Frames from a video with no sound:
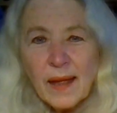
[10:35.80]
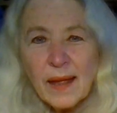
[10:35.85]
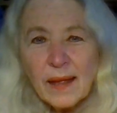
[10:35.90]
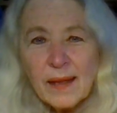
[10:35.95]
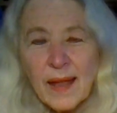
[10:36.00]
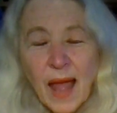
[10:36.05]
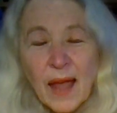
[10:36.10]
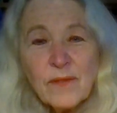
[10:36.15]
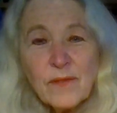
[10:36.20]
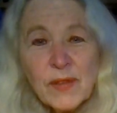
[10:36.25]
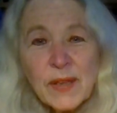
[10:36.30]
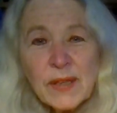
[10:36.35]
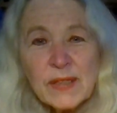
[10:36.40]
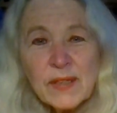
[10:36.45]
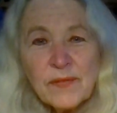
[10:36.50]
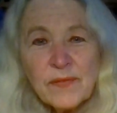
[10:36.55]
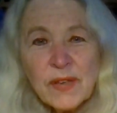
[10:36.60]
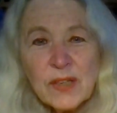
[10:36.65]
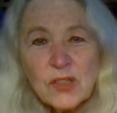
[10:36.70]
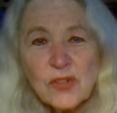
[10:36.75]
conflict
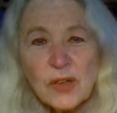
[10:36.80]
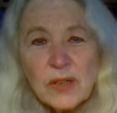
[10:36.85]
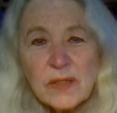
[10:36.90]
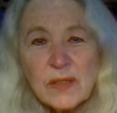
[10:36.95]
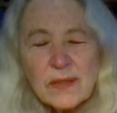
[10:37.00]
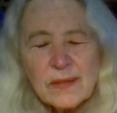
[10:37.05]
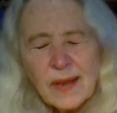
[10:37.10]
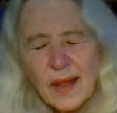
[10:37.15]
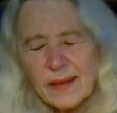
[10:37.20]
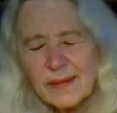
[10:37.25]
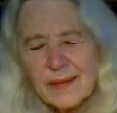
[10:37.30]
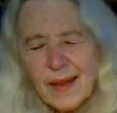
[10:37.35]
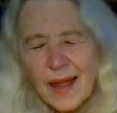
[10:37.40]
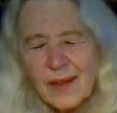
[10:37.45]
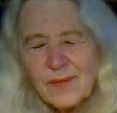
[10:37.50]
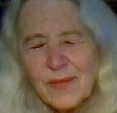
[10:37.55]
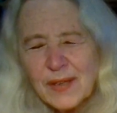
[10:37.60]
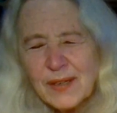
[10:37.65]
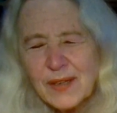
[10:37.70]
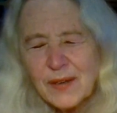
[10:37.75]
of interest, not
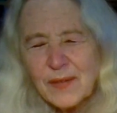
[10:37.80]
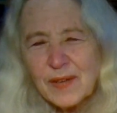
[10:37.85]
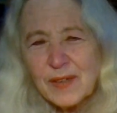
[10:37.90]
conflict of